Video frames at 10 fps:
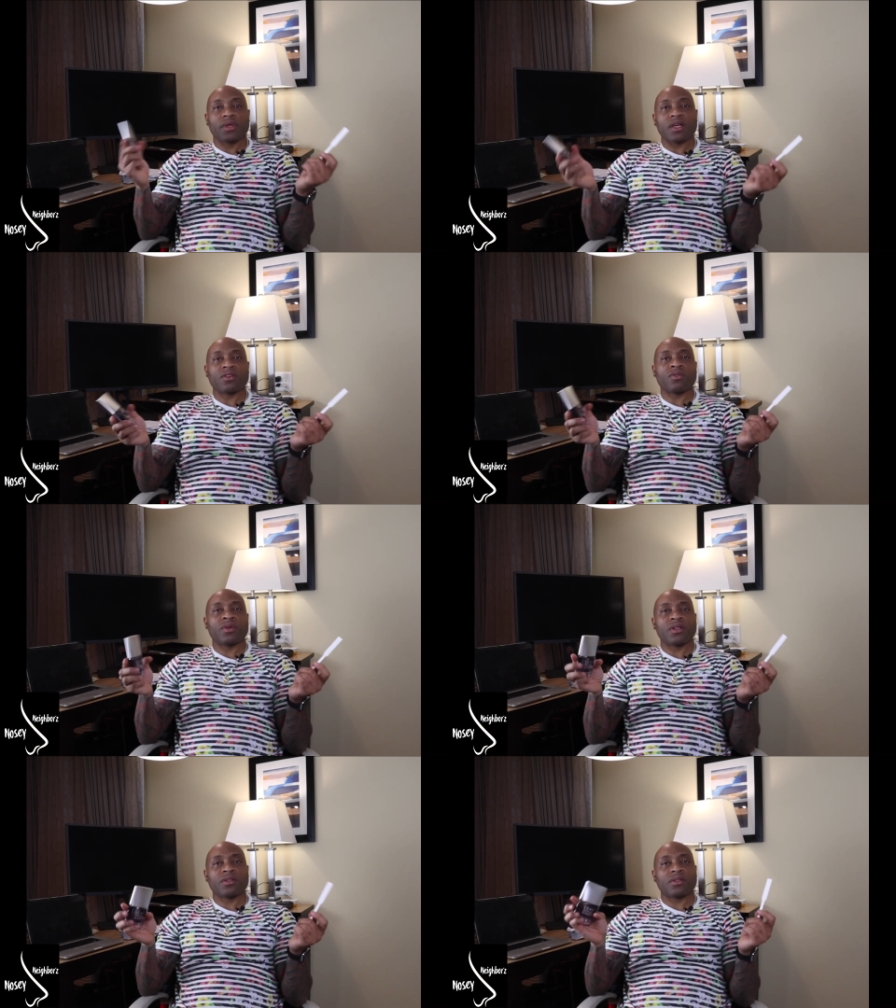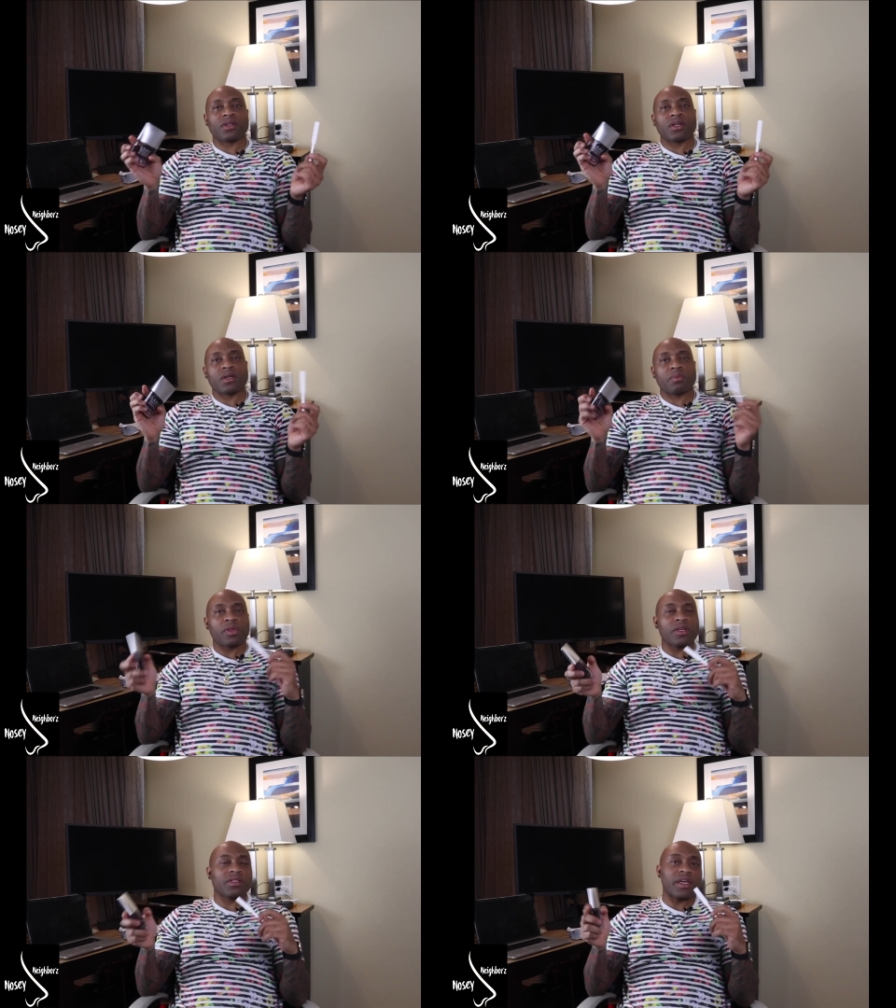as always,
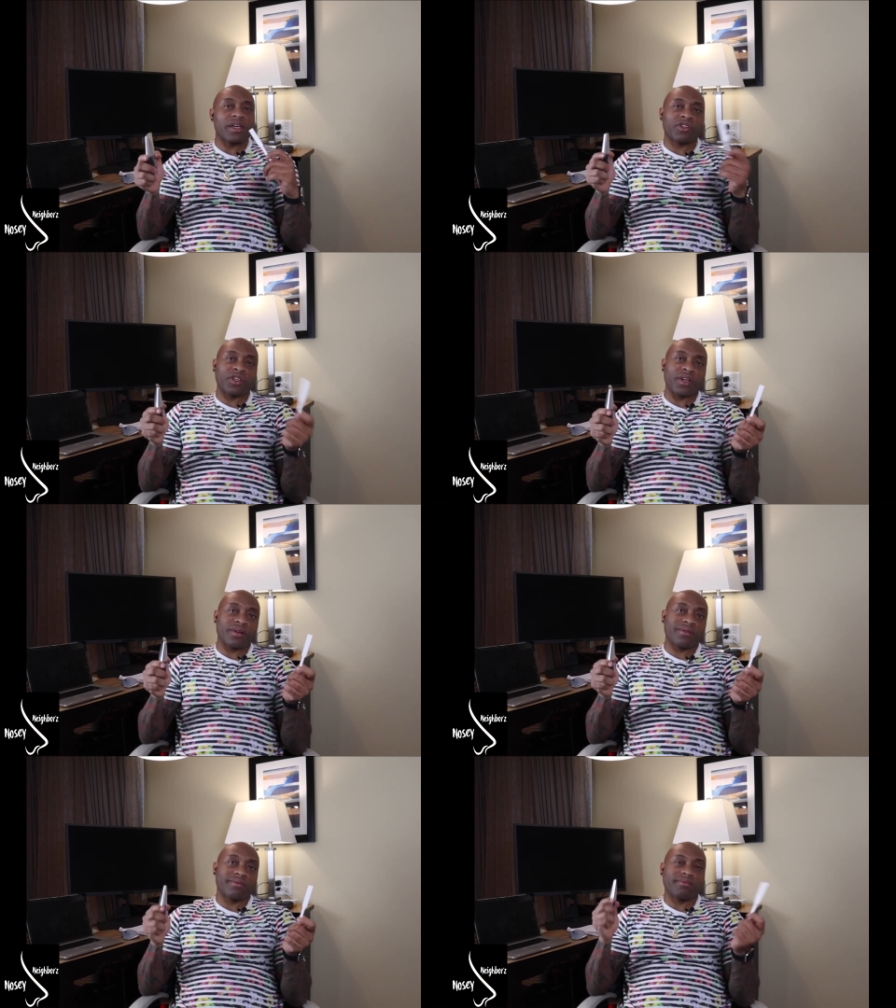please like, share,